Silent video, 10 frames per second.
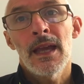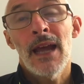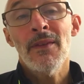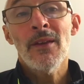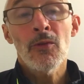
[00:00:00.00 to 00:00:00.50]

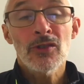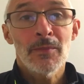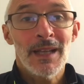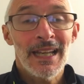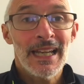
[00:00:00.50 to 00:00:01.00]
And then
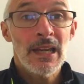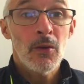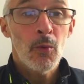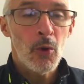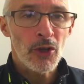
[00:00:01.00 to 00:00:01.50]

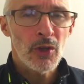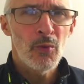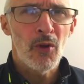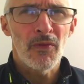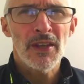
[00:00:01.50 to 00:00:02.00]
ultimately, what you
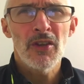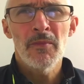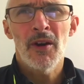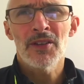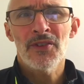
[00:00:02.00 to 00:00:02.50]
want. Now, you
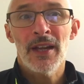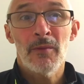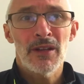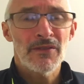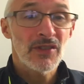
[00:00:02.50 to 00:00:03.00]
might say,
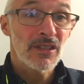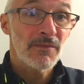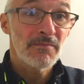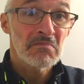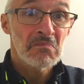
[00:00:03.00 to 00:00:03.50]
well, you've just
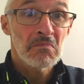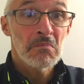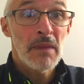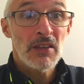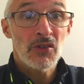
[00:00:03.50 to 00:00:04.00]

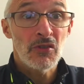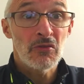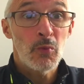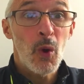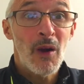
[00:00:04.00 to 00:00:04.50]

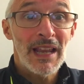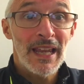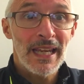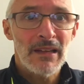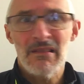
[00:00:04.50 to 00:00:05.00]
mentioned why,
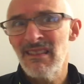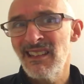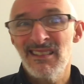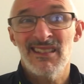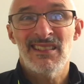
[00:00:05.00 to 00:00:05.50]
Lee,
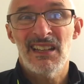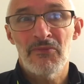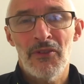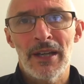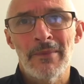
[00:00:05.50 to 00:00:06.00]
this is the
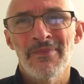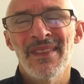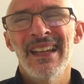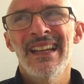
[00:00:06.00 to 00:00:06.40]
same thing.